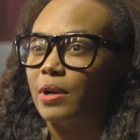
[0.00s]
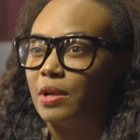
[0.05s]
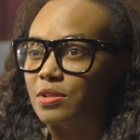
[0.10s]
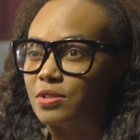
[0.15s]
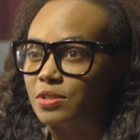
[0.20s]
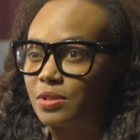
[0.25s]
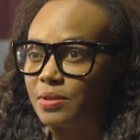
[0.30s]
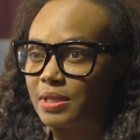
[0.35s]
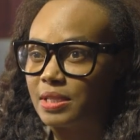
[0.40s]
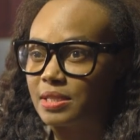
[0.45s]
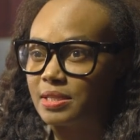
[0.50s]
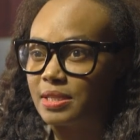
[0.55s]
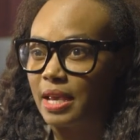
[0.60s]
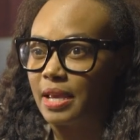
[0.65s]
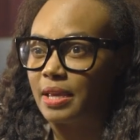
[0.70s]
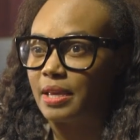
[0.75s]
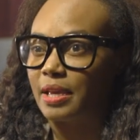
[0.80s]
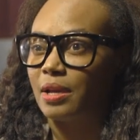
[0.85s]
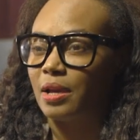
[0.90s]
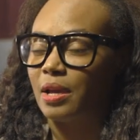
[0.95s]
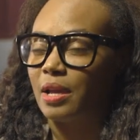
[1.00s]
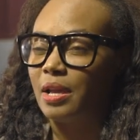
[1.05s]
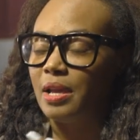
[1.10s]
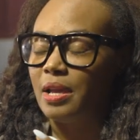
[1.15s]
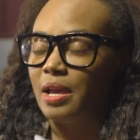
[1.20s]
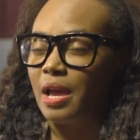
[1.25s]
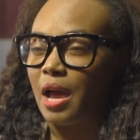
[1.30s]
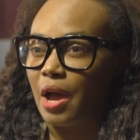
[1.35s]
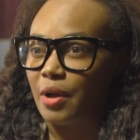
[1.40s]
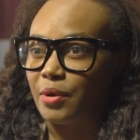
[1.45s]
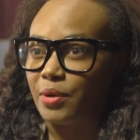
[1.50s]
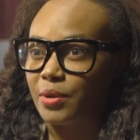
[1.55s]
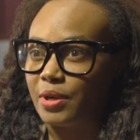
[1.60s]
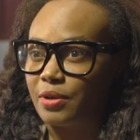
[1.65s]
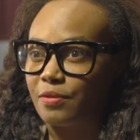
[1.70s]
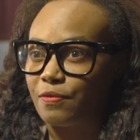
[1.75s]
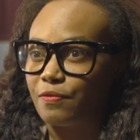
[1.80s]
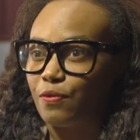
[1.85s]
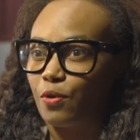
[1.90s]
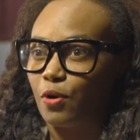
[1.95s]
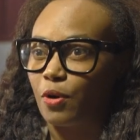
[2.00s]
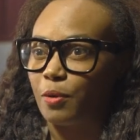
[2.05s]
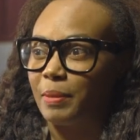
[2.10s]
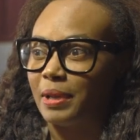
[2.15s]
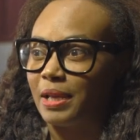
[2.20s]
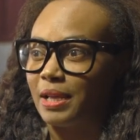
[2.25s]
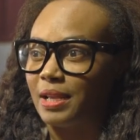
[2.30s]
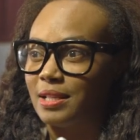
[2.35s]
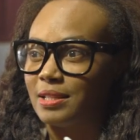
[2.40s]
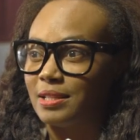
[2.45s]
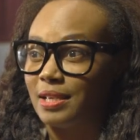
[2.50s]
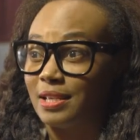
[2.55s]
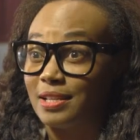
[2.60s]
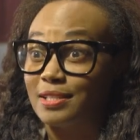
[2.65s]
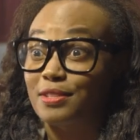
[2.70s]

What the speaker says: else you can take it, how you can form it. It